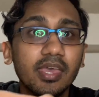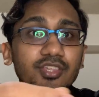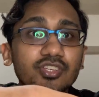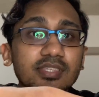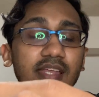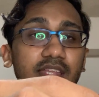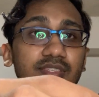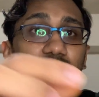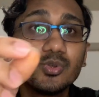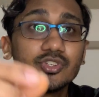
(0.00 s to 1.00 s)
It's just that
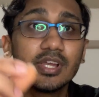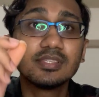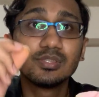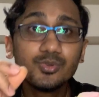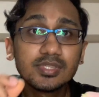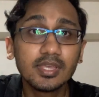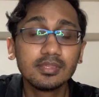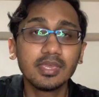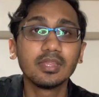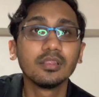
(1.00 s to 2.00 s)
it's so translucent,
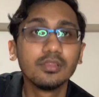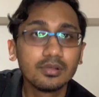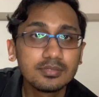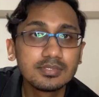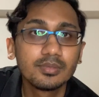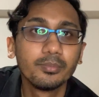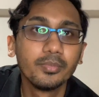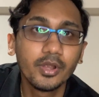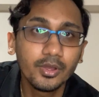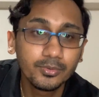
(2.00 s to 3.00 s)
it looks
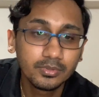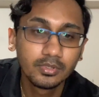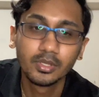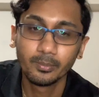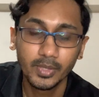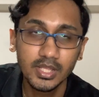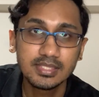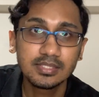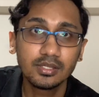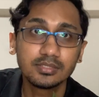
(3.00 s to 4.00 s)
brown, but
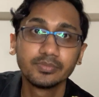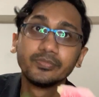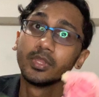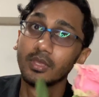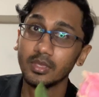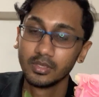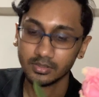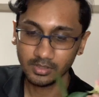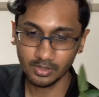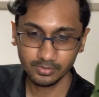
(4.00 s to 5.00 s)
it's not.
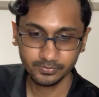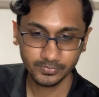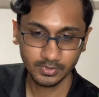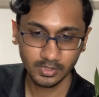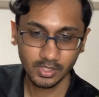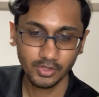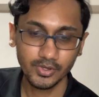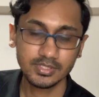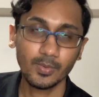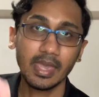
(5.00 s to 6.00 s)
Now,
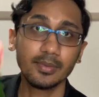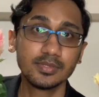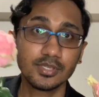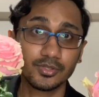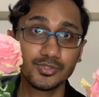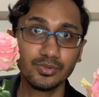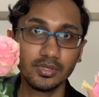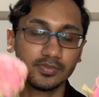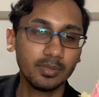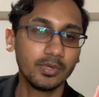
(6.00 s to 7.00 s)
reason why I took two
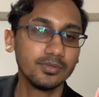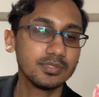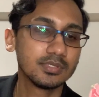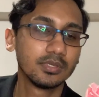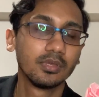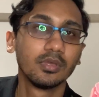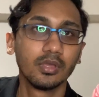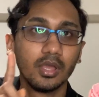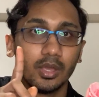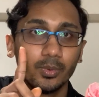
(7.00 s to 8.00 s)
of them out,
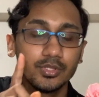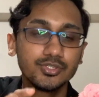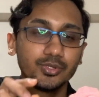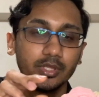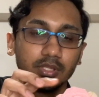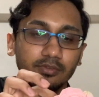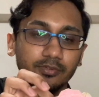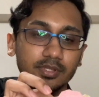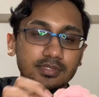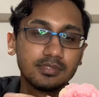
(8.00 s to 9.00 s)
I want to show you the
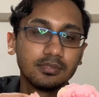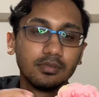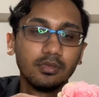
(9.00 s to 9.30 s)
difference.